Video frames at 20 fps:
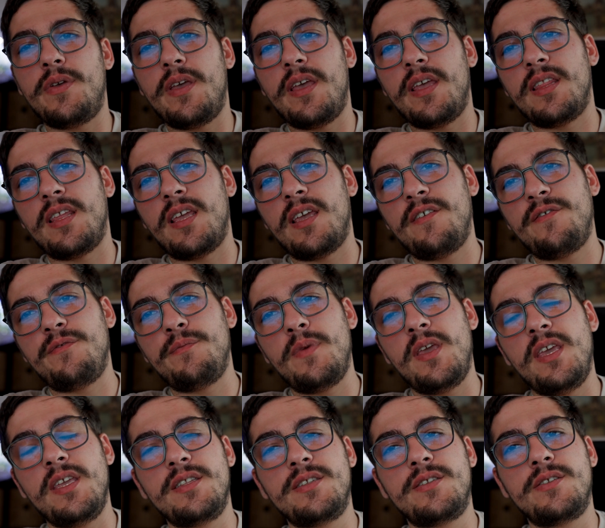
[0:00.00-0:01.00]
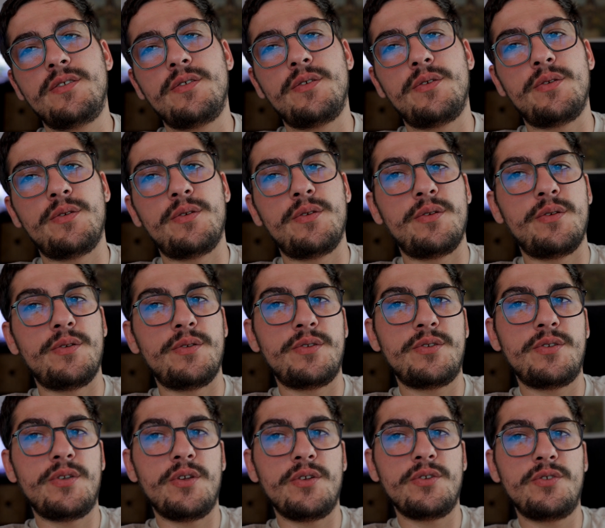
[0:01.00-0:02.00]
and I've made the
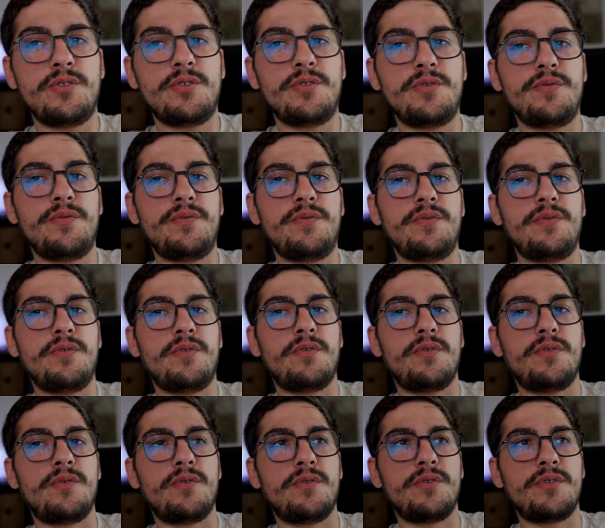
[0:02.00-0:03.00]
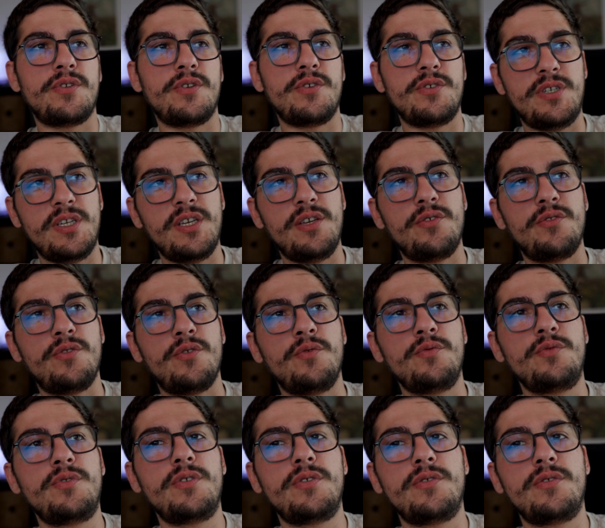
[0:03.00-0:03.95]
search for searching a note.